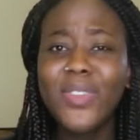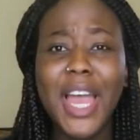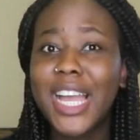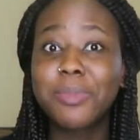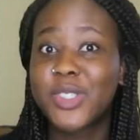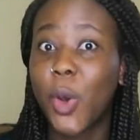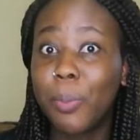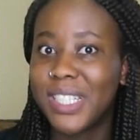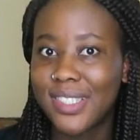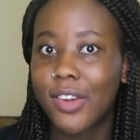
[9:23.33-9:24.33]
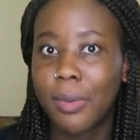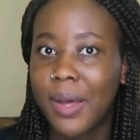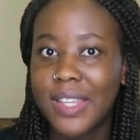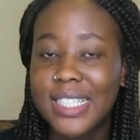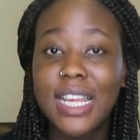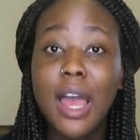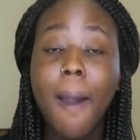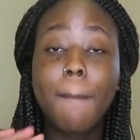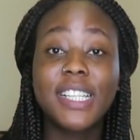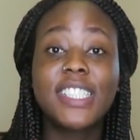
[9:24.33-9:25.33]
I am so pissed off about this,
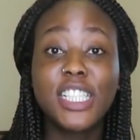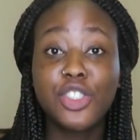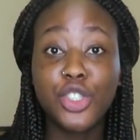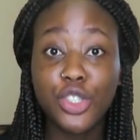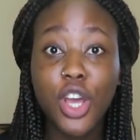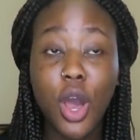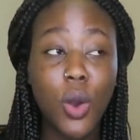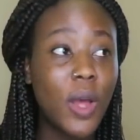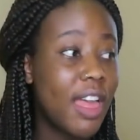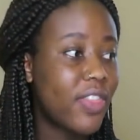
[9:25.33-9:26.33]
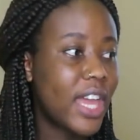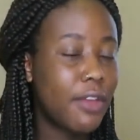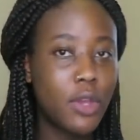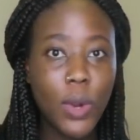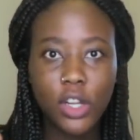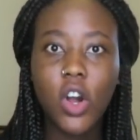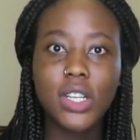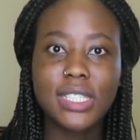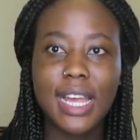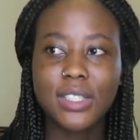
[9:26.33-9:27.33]
but did you know that if you wear
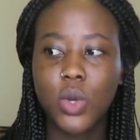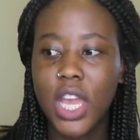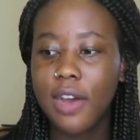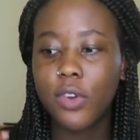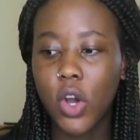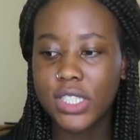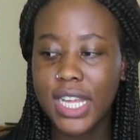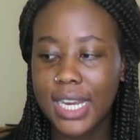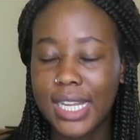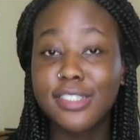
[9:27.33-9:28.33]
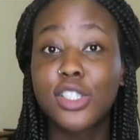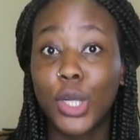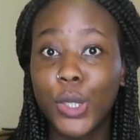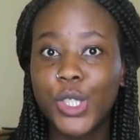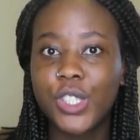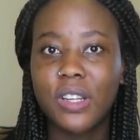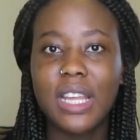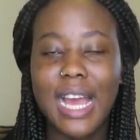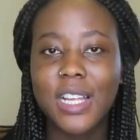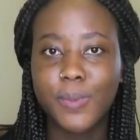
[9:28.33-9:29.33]
contacts or you have contact lens solution,
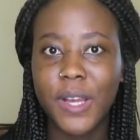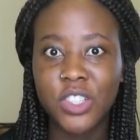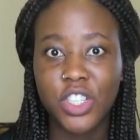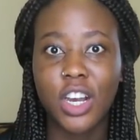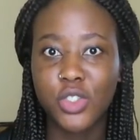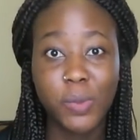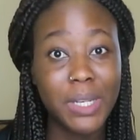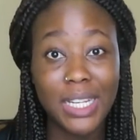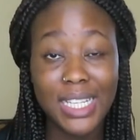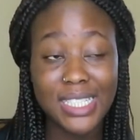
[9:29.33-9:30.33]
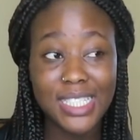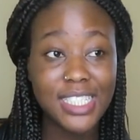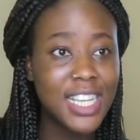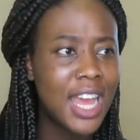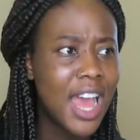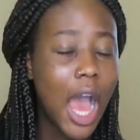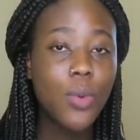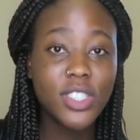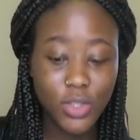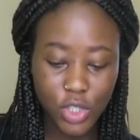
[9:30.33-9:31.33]
it has to be under 100 milliliters? I
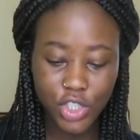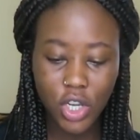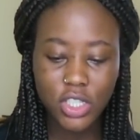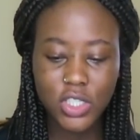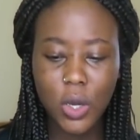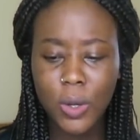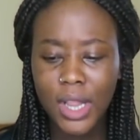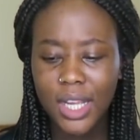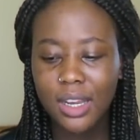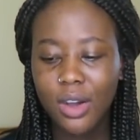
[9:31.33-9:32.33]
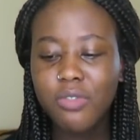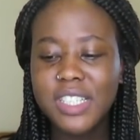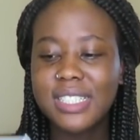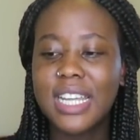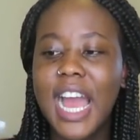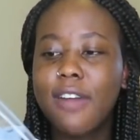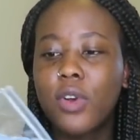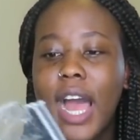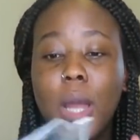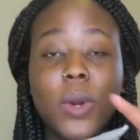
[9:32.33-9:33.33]
was so shocked. So obviously
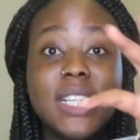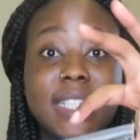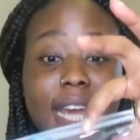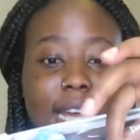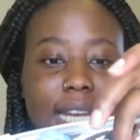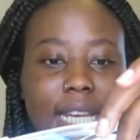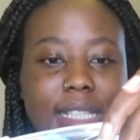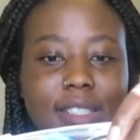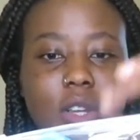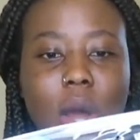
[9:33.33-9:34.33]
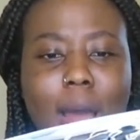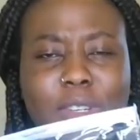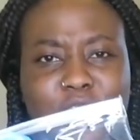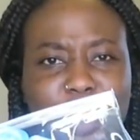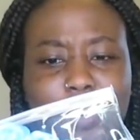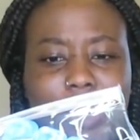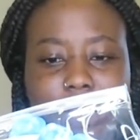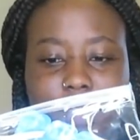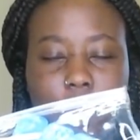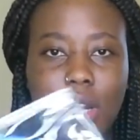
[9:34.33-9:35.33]
I wear dailies, so I'm assuming this
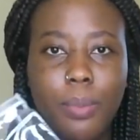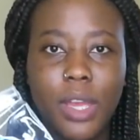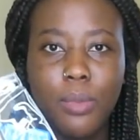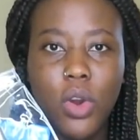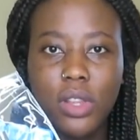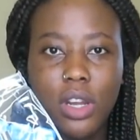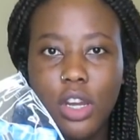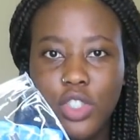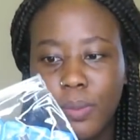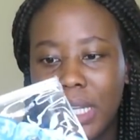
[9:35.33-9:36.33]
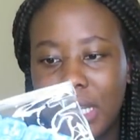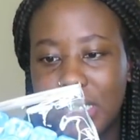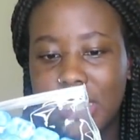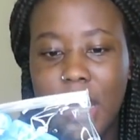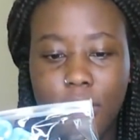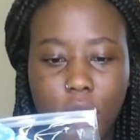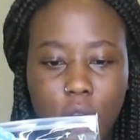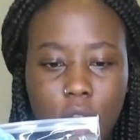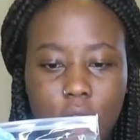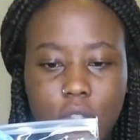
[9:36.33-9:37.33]
is not going to be more than 100 milliliters. I've
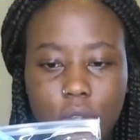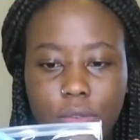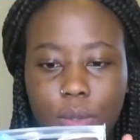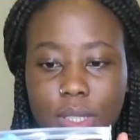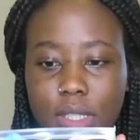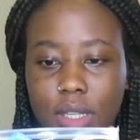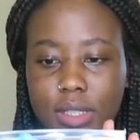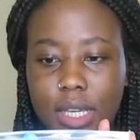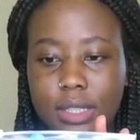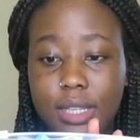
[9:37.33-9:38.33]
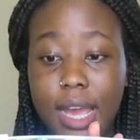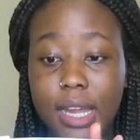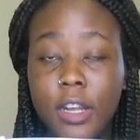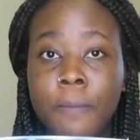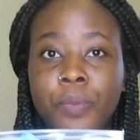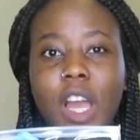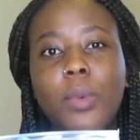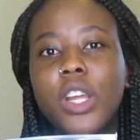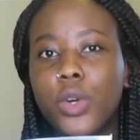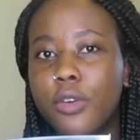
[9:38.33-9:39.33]
got 2, 4, 6, 8, 10. I'm
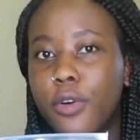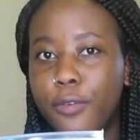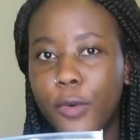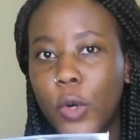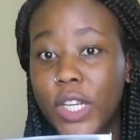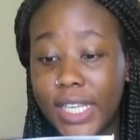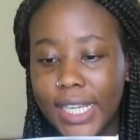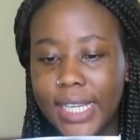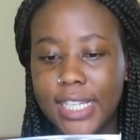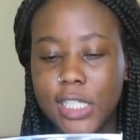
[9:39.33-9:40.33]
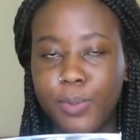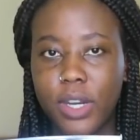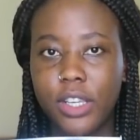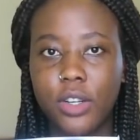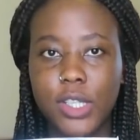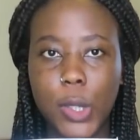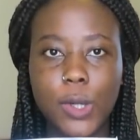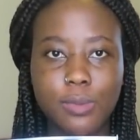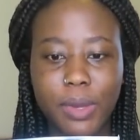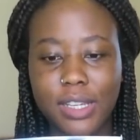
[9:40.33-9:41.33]
only going for 4 days, but you know, it's
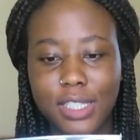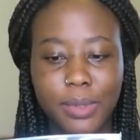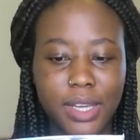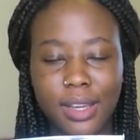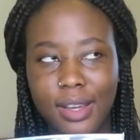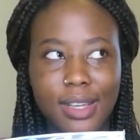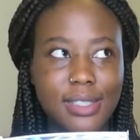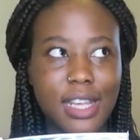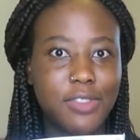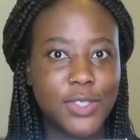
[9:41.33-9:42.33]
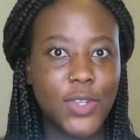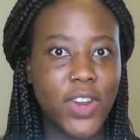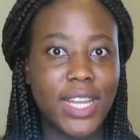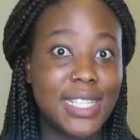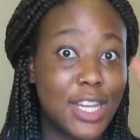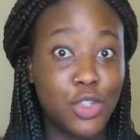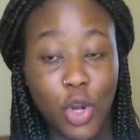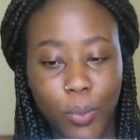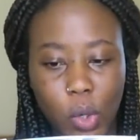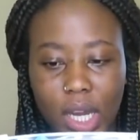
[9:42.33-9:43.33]
always better to be safe than sorry in case I
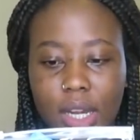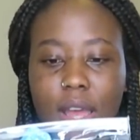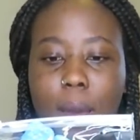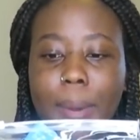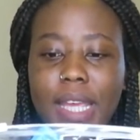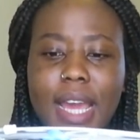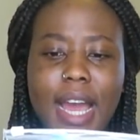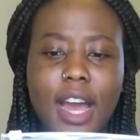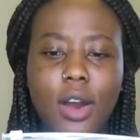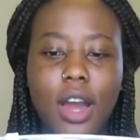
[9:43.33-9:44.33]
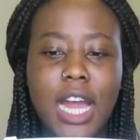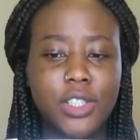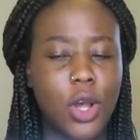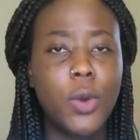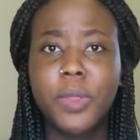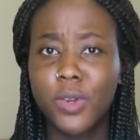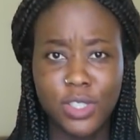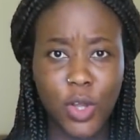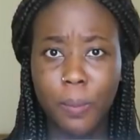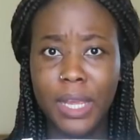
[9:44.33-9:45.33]
drop one. But yeah, I hope they don't
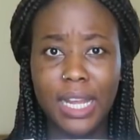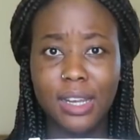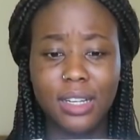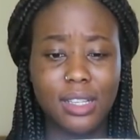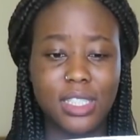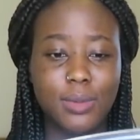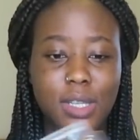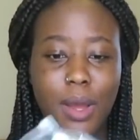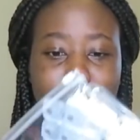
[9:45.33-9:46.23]
stop me like at customs about